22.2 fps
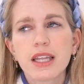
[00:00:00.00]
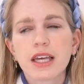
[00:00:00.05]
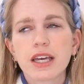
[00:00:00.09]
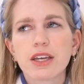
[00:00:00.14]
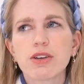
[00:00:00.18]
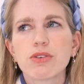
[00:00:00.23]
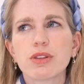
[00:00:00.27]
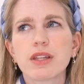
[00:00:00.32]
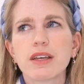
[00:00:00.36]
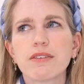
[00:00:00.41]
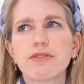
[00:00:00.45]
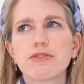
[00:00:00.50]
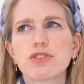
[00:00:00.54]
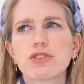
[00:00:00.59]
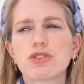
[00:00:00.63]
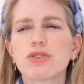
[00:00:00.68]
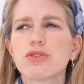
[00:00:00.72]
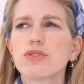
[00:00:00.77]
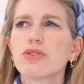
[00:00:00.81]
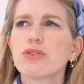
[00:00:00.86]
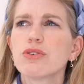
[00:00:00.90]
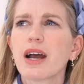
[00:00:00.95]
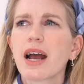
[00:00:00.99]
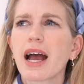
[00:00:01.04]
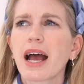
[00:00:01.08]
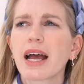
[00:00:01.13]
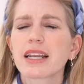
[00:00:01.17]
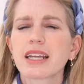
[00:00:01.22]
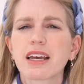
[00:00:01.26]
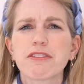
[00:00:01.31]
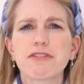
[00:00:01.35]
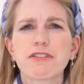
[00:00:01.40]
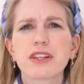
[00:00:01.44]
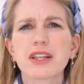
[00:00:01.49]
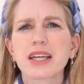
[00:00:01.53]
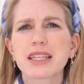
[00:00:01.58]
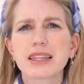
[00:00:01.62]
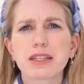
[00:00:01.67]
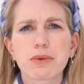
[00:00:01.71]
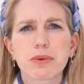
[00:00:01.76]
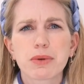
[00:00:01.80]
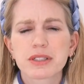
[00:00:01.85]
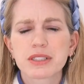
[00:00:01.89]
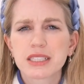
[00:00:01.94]
that you leave too. And I feel
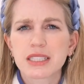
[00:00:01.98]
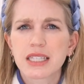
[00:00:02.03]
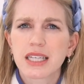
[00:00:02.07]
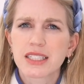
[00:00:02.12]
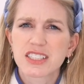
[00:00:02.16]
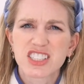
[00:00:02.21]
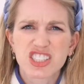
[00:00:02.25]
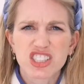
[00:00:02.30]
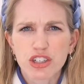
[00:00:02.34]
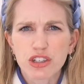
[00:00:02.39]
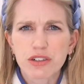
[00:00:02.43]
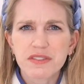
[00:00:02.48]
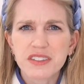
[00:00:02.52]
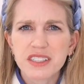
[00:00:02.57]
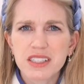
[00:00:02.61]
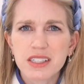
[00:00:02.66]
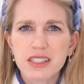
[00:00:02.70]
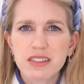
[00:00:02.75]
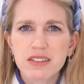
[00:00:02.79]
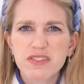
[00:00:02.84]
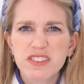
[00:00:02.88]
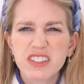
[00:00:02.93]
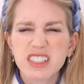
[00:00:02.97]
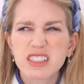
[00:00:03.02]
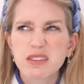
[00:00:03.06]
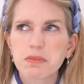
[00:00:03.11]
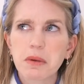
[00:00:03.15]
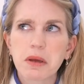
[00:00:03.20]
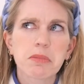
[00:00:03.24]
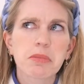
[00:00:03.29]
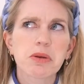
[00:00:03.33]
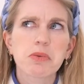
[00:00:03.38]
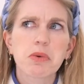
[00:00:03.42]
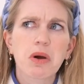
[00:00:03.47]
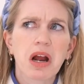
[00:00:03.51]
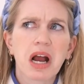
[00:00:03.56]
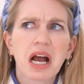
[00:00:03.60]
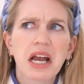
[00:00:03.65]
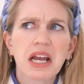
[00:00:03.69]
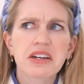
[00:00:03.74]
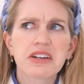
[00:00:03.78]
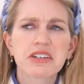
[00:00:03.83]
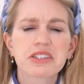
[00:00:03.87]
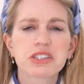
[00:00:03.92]
like there was the services fees maybe were
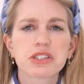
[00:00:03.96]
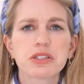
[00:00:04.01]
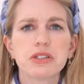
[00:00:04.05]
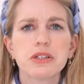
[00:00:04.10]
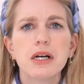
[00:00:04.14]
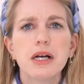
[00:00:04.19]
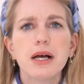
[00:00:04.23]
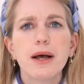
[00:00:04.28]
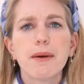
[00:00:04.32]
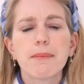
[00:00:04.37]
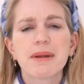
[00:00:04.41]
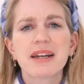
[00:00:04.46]
higher too.